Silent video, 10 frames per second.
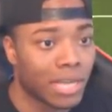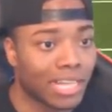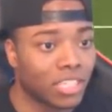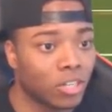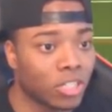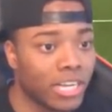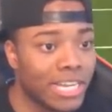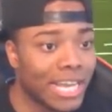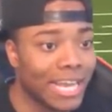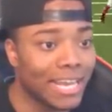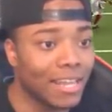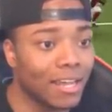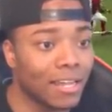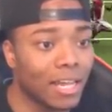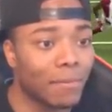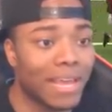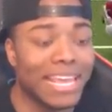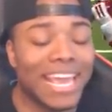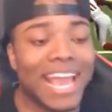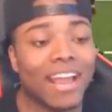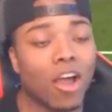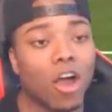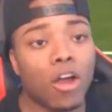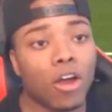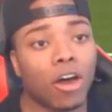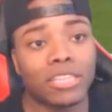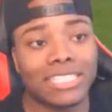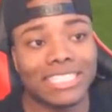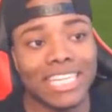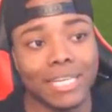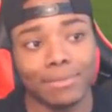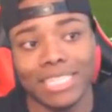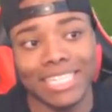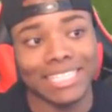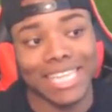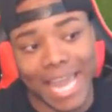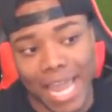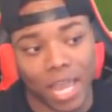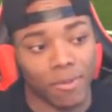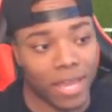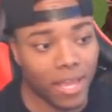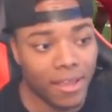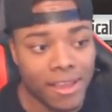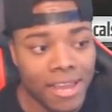I told y'all he can't. He look, look, man. He can't guard all the seams. He just can't, man.